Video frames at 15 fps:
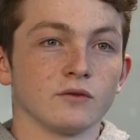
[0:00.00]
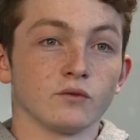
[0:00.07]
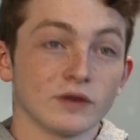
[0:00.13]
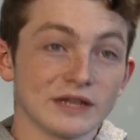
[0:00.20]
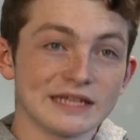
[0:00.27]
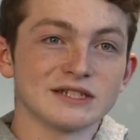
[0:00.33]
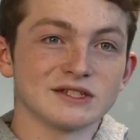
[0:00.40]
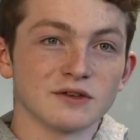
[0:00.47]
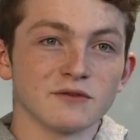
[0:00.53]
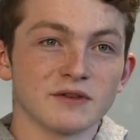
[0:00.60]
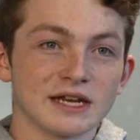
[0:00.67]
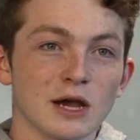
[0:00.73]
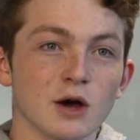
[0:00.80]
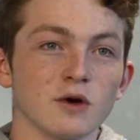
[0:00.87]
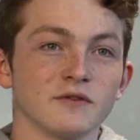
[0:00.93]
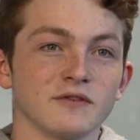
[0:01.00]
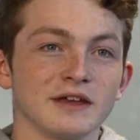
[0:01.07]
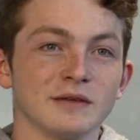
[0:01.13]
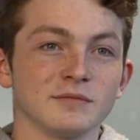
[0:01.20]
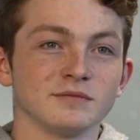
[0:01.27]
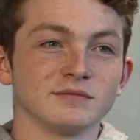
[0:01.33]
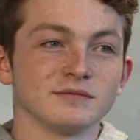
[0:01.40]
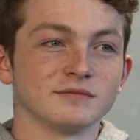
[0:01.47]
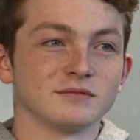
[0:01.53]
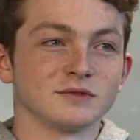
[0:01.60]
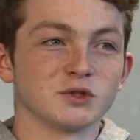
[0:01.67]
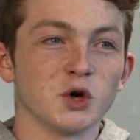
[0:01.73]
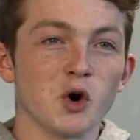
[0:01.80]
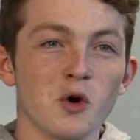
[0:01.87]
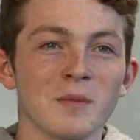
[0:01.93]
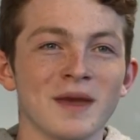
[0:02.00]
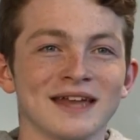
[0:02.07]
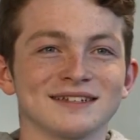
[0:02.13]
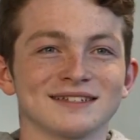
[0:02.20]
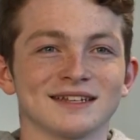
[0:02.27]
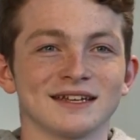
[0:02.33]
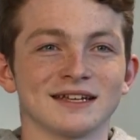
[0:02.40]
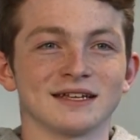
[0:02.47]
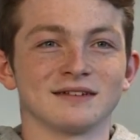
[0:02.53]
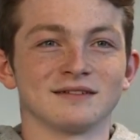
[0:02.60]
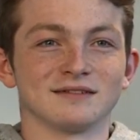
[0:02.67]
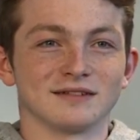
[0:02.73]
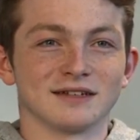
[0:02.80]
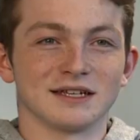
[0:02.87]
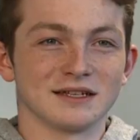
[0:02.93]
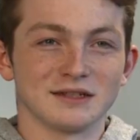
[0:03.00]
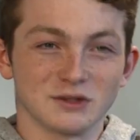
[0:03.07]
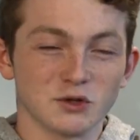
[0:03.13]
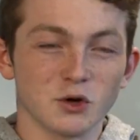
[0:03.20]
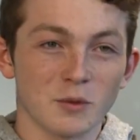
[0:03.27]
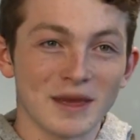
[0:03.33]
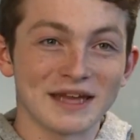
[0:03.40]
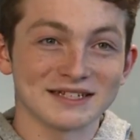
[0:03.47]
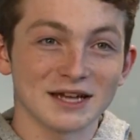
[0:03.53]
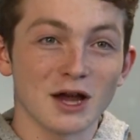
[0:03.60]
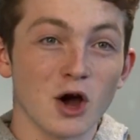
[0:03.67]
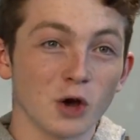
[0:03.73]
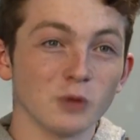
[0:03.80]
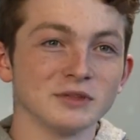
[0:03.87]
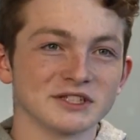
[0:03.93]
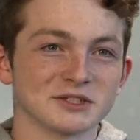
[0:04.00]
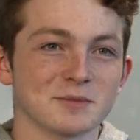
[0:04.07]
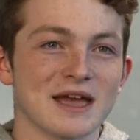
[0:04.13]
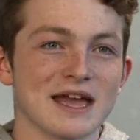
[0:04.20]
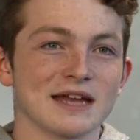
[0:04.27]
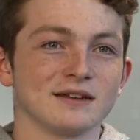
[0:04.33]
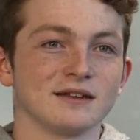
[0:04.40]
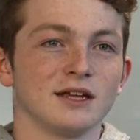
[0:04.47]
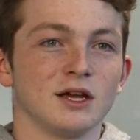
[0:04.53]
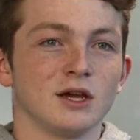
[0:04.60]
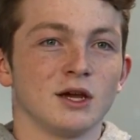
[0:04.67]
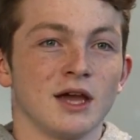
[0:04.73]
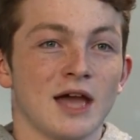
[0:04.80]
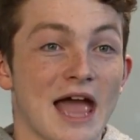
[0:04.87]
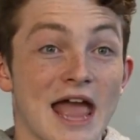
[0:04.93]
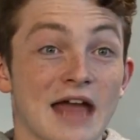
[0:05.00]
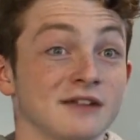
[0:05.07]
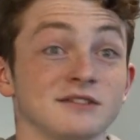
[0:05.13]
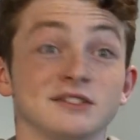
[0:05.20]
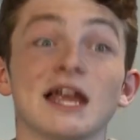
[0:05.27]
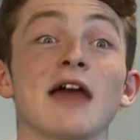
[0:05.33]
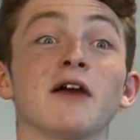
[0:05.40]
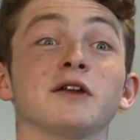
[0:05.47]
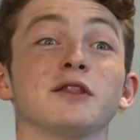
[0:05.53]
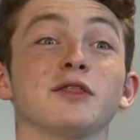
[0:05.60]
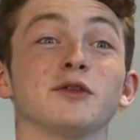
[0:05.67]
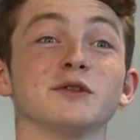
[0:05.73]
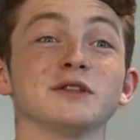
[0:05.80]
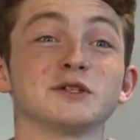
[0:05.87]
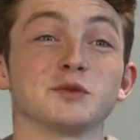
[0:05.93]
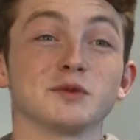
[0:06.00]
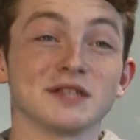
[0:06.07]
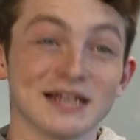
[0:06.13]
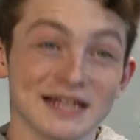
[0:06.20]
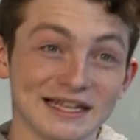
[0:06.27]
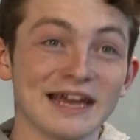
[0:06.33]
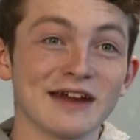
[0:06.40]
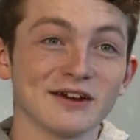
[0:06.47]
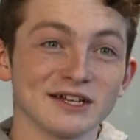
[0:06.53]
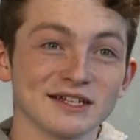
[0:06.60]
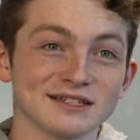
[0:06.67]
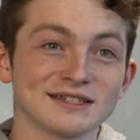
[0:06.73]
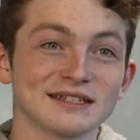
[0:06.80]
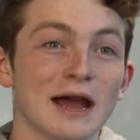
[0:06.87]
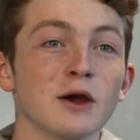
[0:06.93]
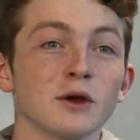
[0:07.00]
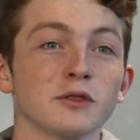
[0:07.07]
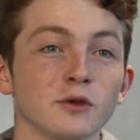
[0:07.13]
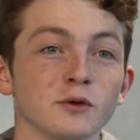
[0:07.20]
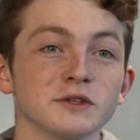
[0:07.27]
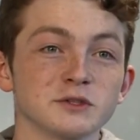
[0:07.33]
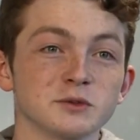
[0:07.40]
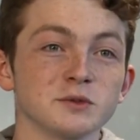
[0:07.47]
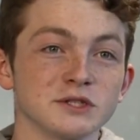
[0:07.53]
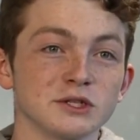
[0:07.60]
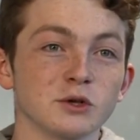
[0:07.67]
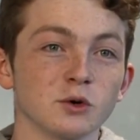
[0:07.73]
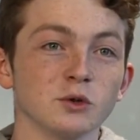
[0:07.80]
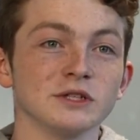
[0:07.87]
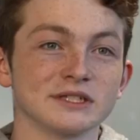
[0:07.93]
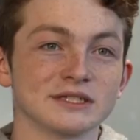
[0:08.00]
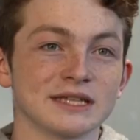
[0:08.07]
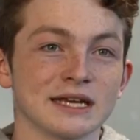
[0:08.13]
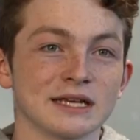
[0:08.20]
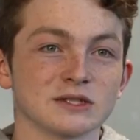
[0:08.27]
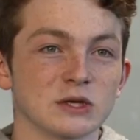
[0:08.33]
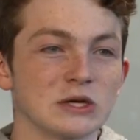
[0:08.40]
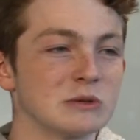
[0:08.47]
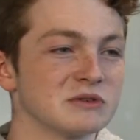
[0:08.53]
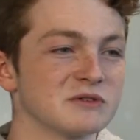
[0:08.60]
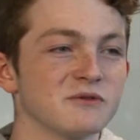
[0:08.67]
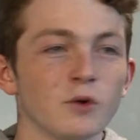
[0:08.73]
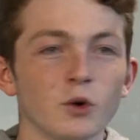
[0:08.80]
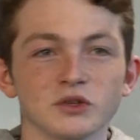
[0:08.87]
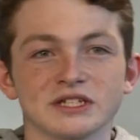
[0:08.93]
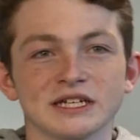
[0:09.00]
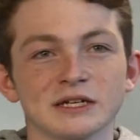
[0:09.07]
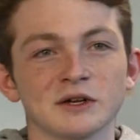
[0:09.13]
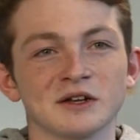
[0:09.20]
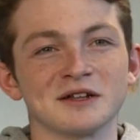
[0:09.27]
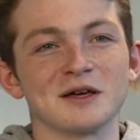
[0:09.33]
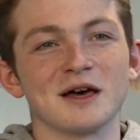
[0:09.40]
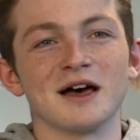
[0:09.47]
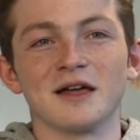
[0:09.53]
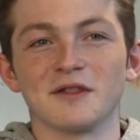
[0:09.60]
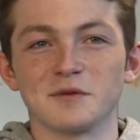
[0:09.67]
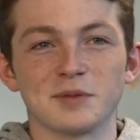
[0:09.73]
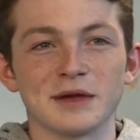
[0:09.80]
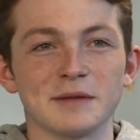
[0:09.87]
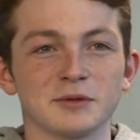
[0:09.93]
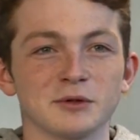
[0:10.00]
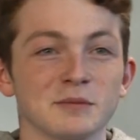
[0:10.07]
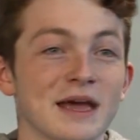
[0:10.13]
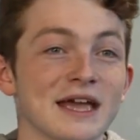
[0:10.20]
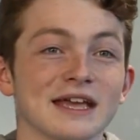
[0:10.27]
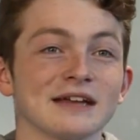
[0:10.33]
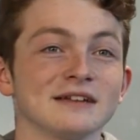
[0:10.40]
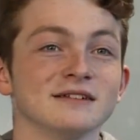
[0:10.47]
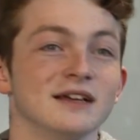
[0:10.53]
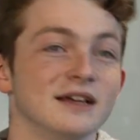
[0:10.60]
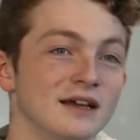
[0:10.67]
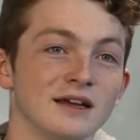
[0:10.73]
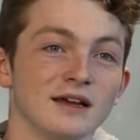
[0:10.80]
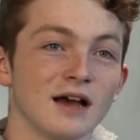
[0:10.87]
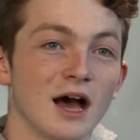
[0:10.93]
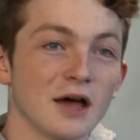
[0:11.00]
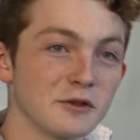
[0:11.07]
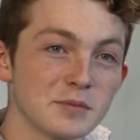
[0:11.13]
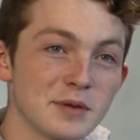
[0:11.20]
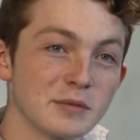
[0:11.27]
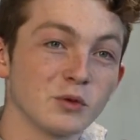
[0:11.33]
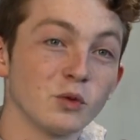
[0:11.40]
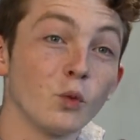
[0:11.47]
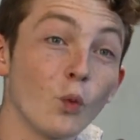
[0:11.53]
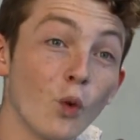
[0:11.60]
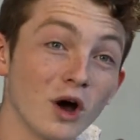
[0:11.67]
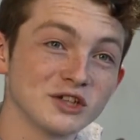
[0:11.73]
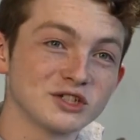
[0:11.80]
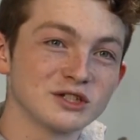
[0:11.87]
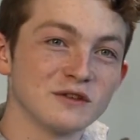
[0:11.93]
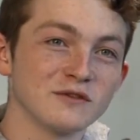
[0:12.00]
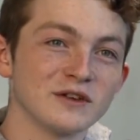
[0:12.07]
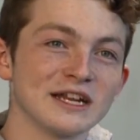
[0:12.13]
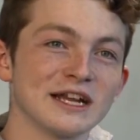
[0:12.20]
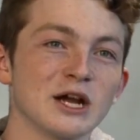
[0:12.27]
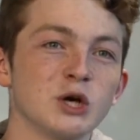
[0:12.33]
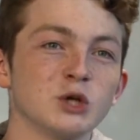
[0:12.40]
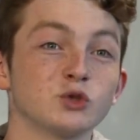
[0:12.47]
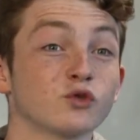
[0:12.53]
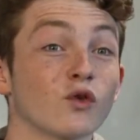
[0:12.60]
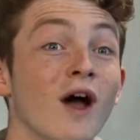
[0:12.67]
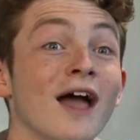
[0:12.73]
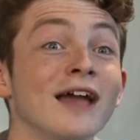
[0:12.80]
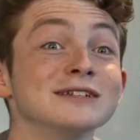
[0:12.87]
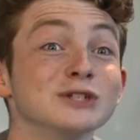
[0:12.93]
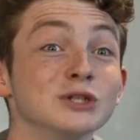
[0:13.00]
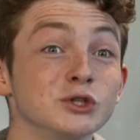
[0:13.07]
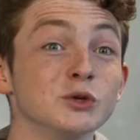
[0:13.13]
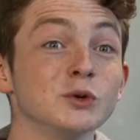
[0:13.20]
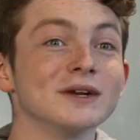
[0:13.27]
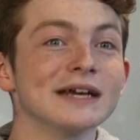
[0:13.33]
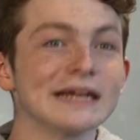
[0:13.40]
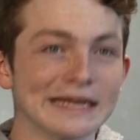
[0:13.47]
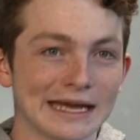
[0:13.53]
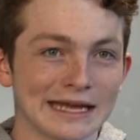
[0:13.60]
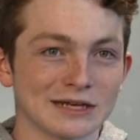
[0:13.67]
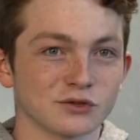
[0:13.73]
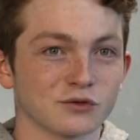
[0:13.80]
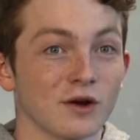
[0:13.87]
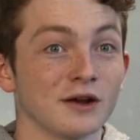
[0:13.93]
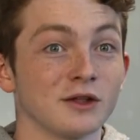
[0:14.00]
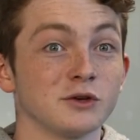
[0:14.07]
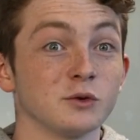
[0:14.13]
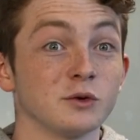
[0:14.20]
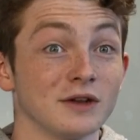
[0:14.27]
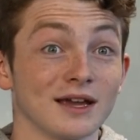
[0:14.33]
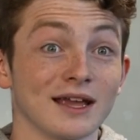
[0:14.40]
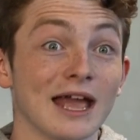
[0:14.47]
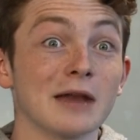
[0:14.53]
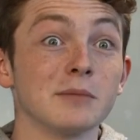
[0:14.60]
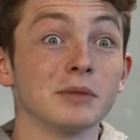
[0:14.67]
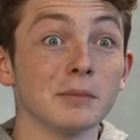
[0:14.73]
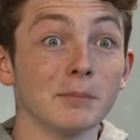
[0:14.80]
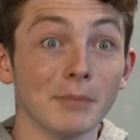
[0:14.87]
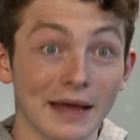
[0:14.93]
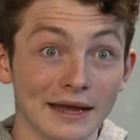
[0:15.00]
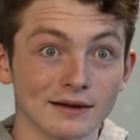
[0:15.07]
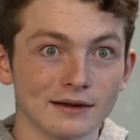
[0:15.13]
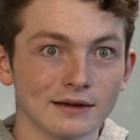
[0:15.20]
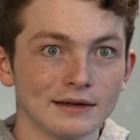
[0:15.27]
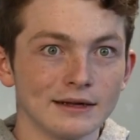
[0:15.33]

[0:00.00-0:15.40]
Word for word: released a video of him tormenting and tormenting a homeless man. And Darren thought this was hilarious. Darren thought this was the coolest thing, so he was forcing it on other people, making other people watch the video, trying to do it again, trying to do it again, but better.